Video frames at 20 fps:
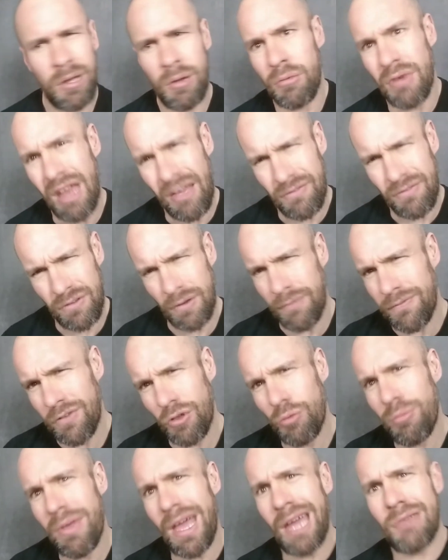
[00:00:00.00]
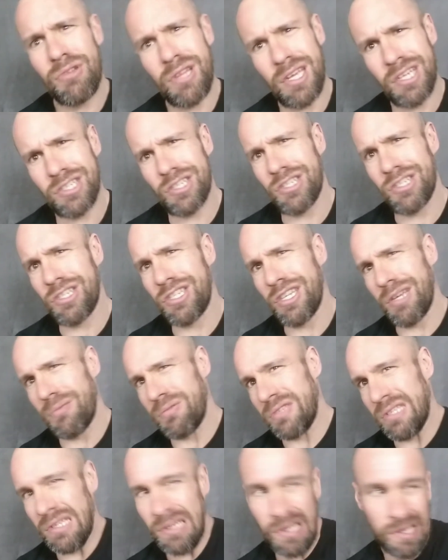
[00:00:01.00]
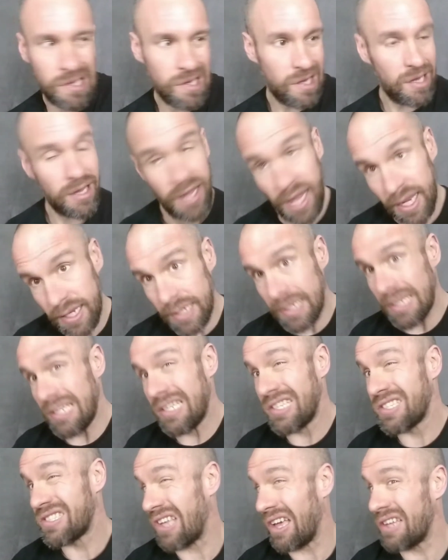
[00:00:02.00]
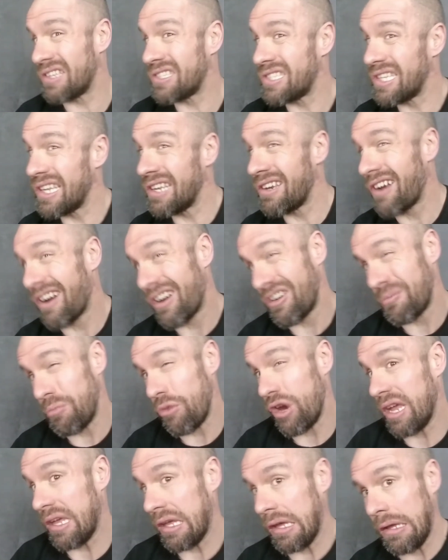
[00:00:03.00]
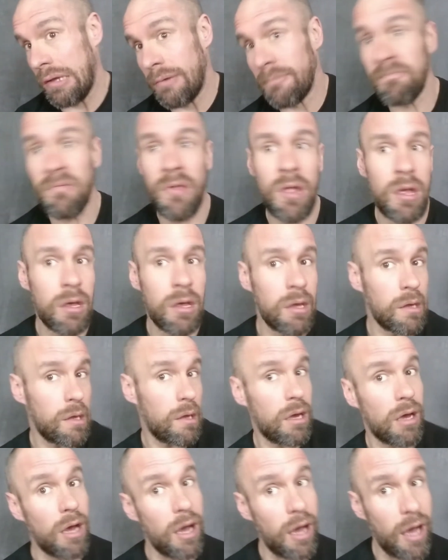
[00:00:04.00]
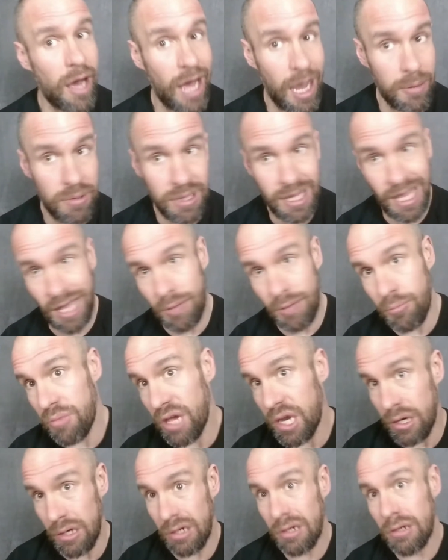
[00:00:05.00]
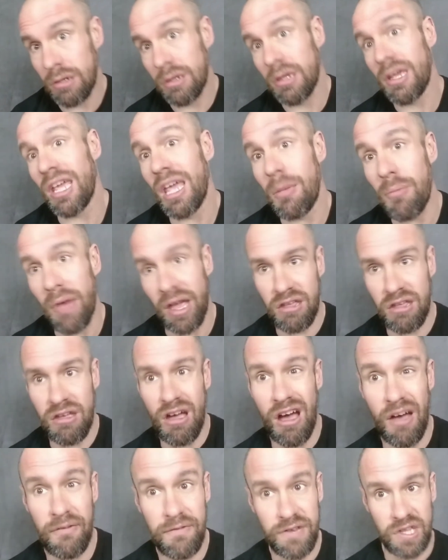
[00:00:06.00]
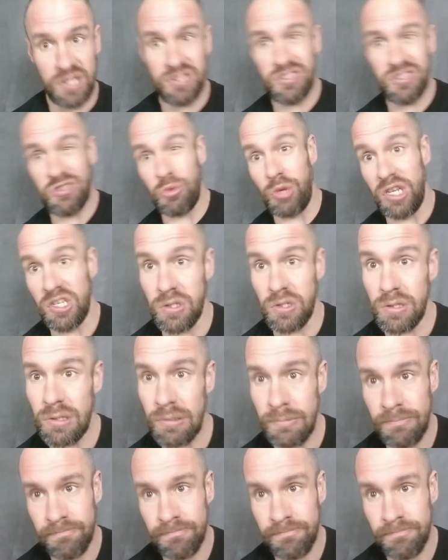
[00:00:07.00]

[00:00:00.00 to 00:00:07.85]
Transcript: But after a few bad relationships, ending in dishonesty and heartbreak, I became bitter and my confidence dwindled.